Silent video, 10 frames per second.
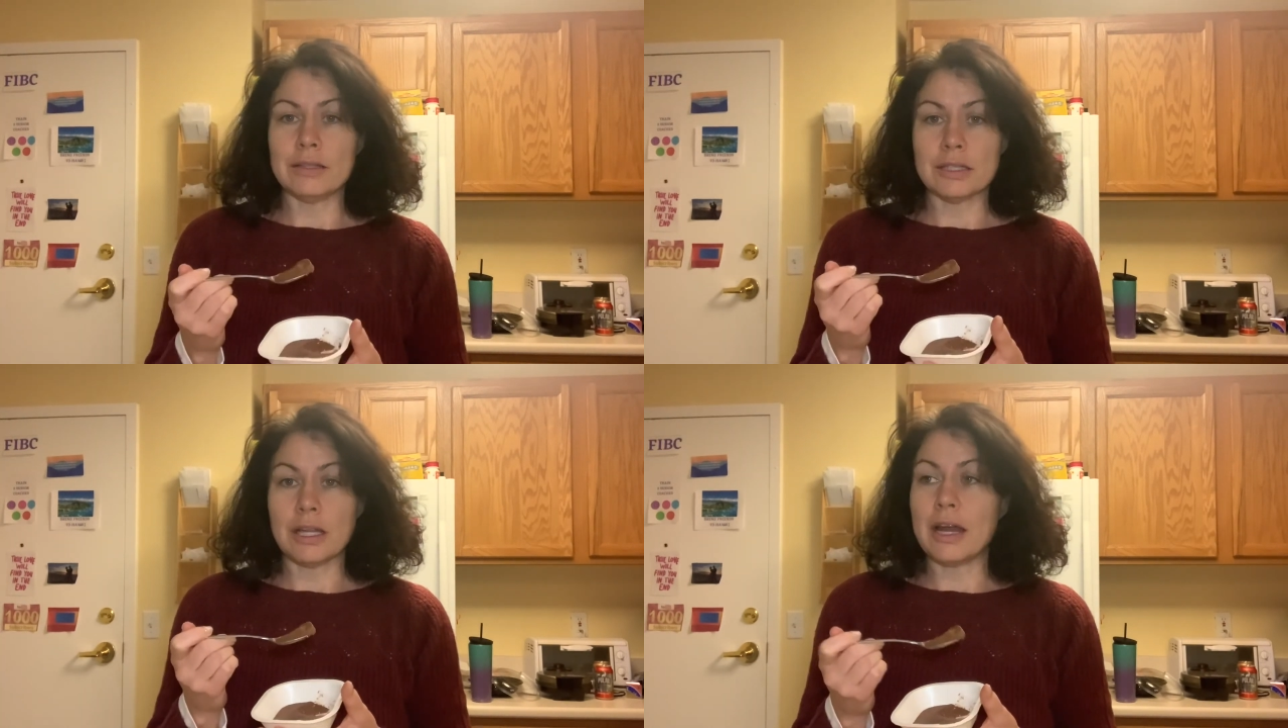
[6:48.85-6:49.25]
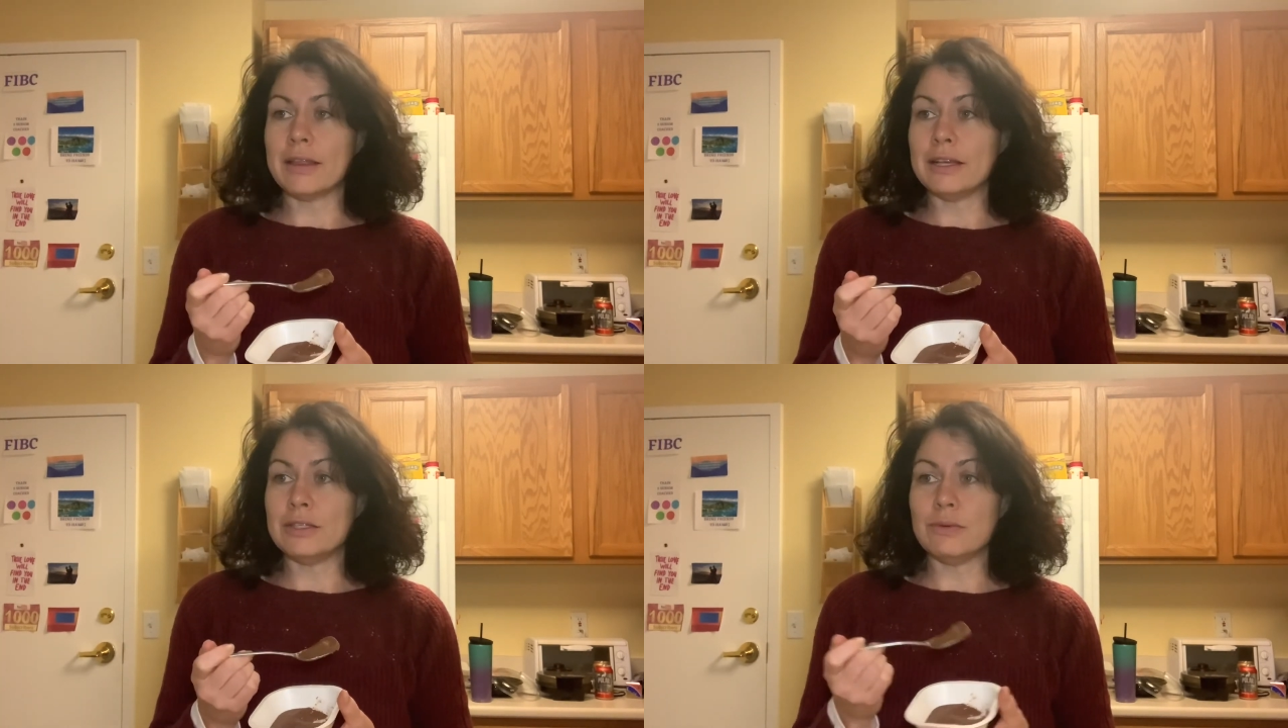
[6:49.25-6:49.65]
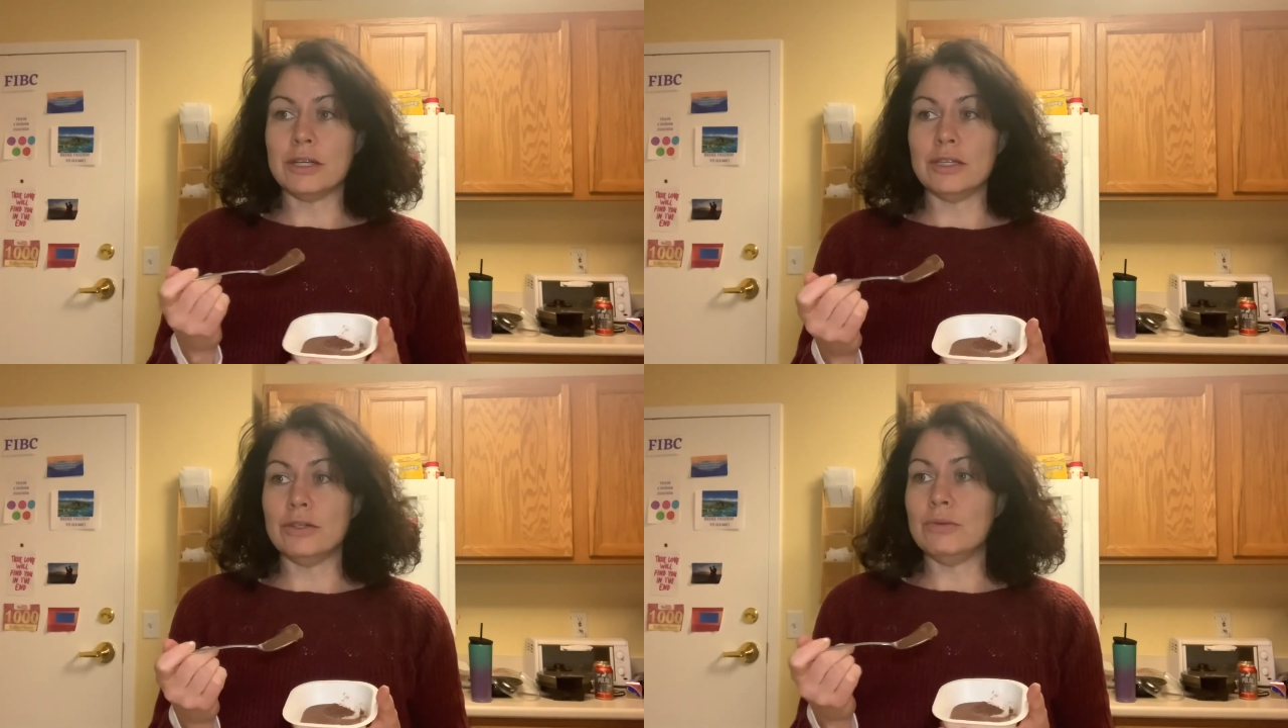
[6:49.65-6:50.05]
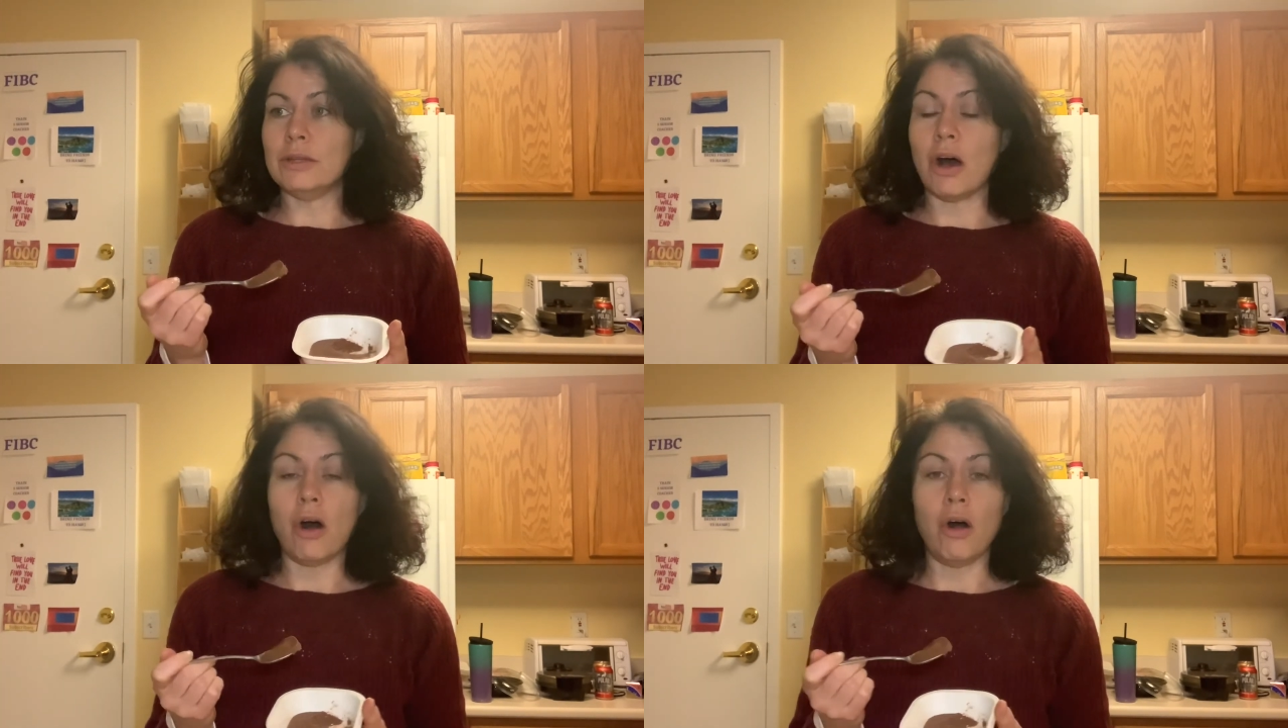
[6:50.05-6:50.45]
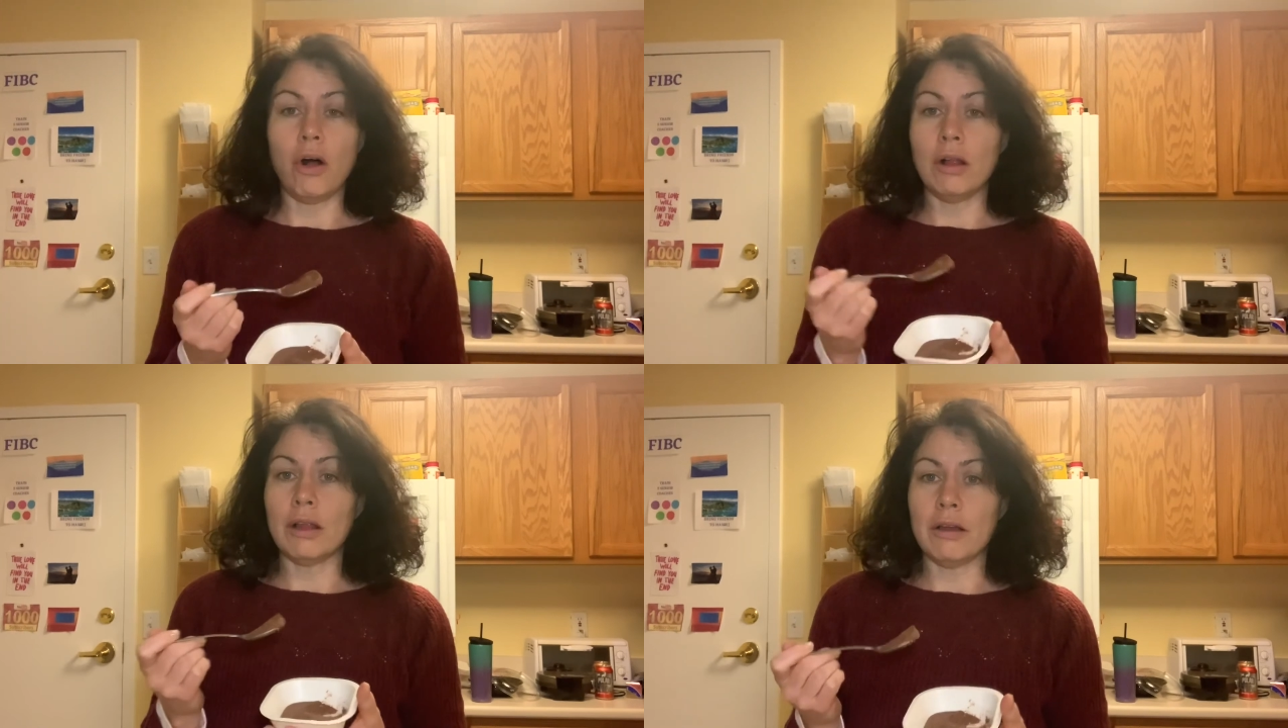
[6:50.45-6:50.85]
There's a lot of things we can do with
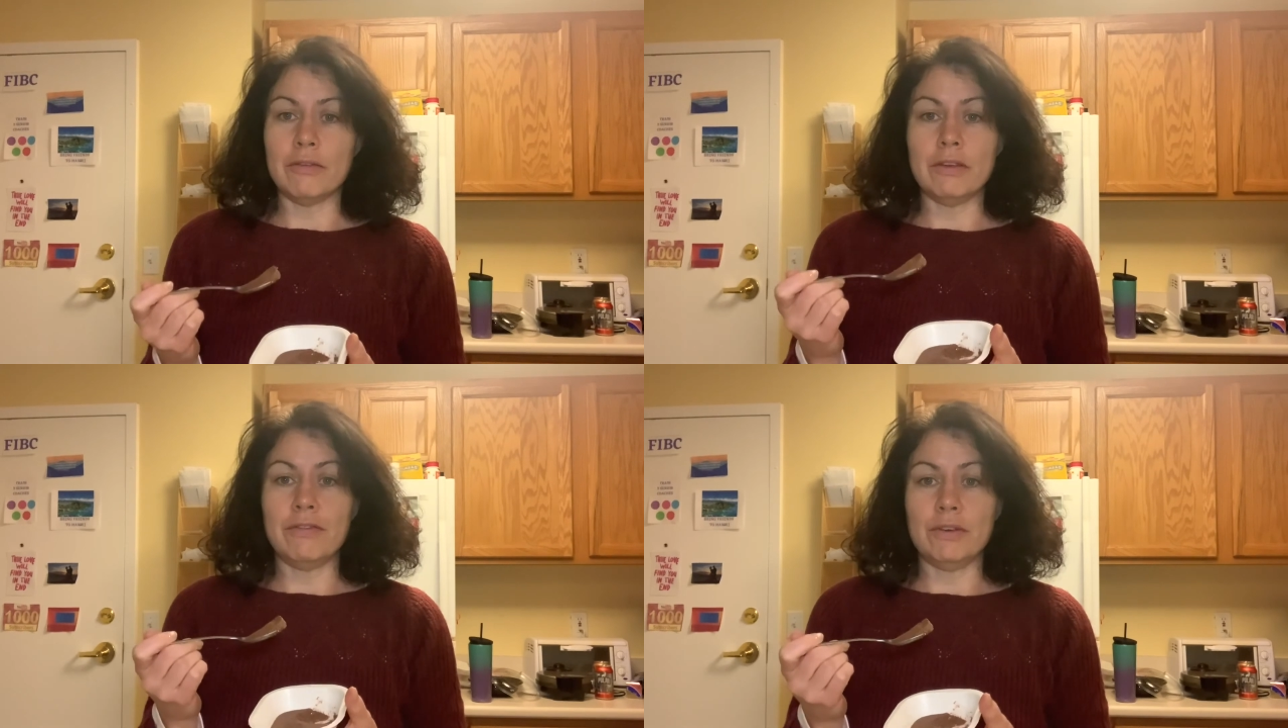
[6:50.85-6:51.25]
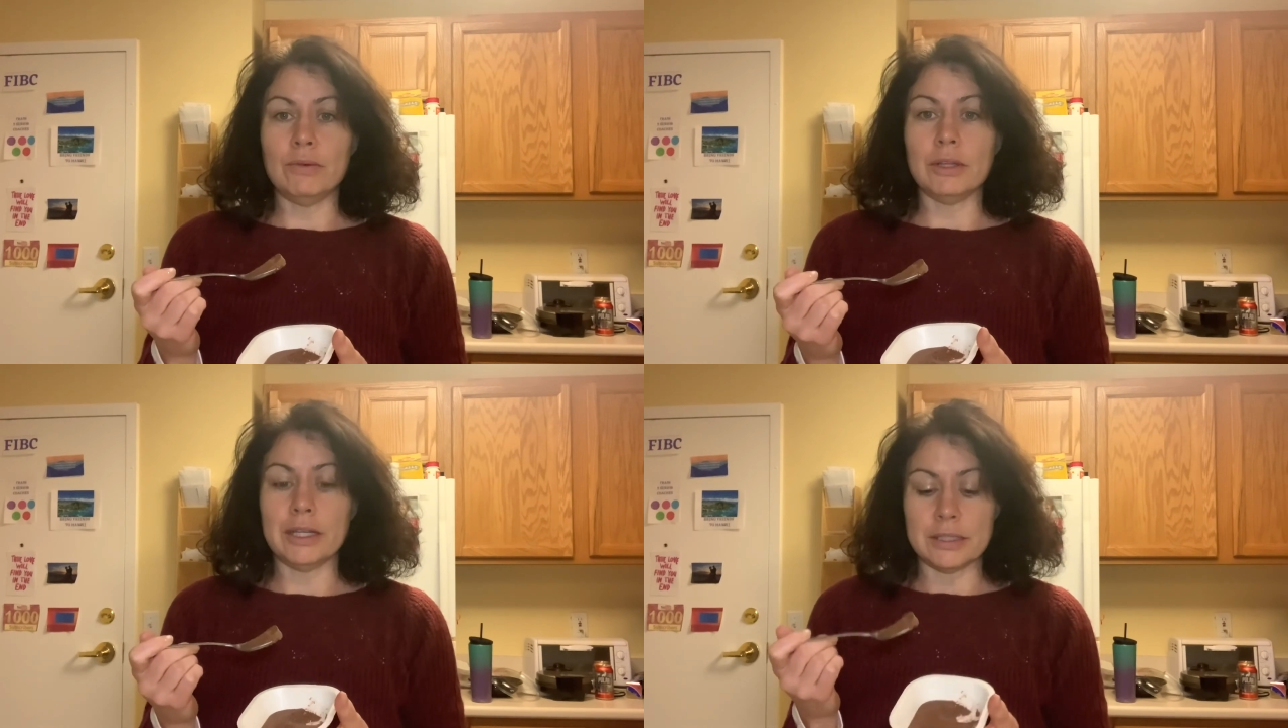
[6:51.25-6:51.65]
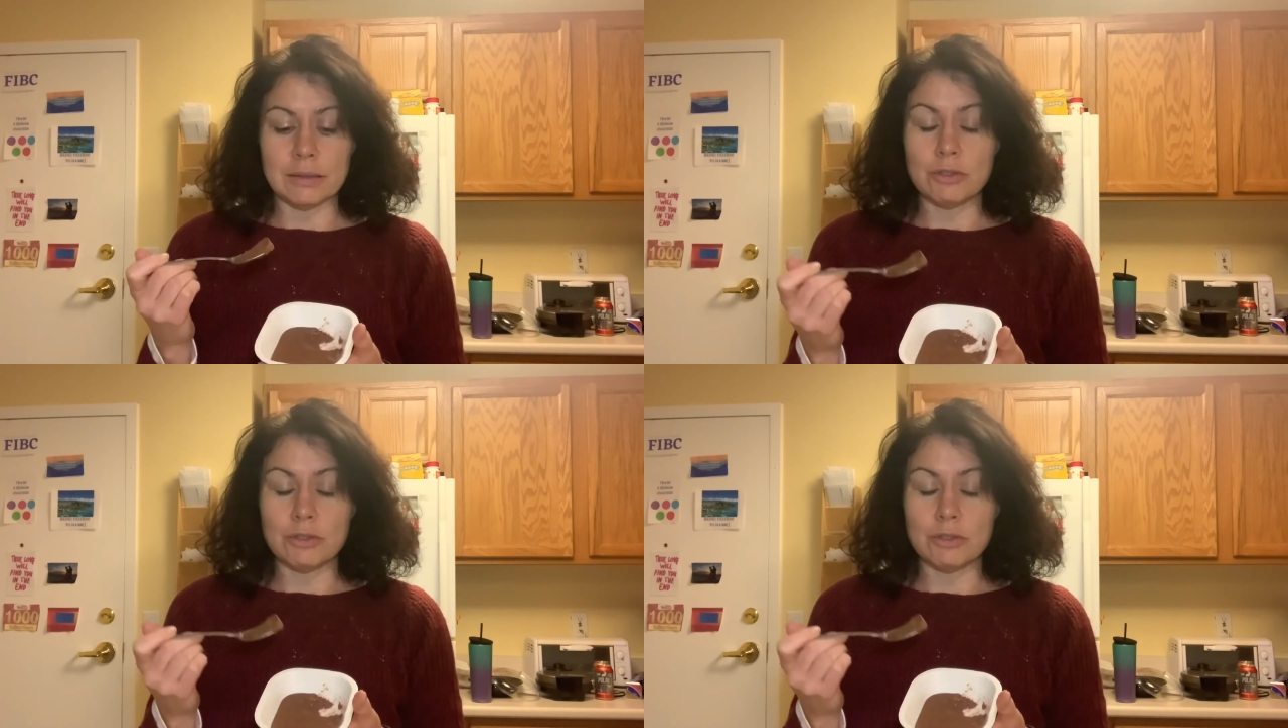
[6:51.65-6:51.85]
all of the fuelings.